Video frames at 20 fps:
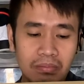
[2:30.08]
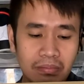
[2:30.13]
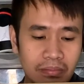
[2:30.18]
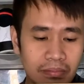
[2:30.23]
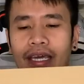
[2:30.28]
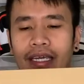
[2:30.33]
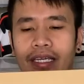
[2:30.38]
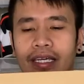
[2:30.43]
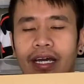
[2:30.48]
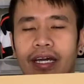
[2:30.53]

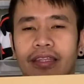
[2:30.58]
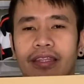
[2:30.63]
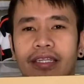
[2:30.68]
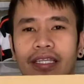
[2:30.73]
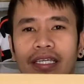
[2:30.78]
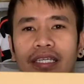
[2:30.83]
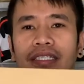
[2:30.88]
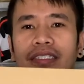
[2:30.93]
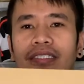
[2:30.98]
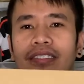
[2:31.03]
I got
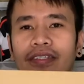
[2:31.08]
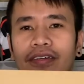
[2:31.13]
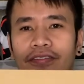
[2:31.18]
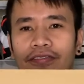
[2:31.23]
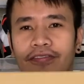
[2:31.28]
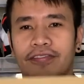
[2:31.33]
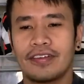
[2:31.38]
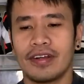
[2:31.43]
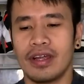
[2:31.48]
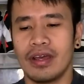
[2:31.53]
these
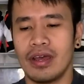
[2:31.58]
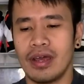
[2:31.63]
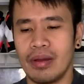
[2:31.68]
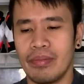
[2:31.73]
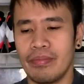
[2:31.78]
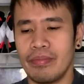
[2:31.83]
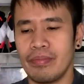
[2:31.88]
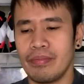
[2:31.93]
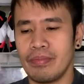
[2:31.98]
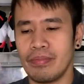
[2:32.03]

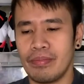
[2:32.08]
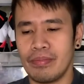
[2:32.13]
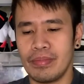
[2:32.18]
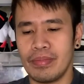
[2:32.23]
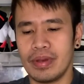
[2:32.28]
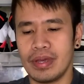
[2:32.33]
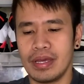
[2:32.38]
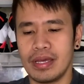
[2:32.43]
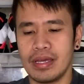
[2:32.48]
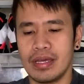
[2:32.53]
from
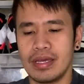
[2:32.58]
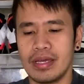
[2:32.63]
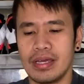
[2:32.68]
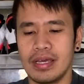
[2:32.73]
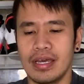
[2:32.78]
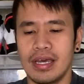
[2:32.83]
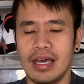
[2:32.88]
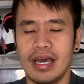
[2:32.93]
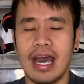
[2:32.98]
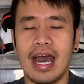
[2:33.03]

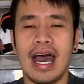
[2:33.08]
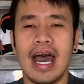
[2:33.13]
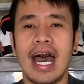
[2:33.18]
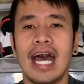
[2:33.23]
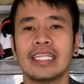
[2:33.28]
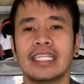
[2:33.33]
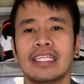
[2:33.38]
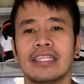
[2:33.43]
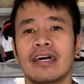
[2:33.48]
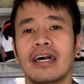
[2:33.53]

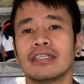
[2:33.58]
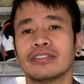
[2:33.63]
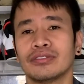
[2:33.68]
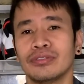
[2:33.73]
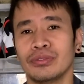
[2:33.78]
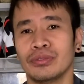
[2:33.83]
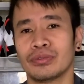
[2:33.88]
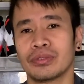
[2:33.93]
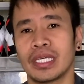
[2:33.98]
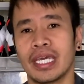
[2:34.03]
Adidas
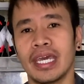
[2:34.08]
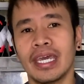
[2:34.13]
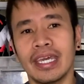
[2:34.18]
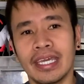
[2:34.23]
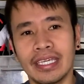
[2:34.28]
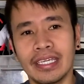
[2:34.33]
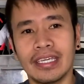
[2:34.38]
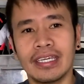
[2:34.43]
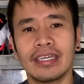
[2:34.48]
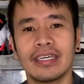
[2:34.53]

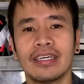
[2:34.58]
UK.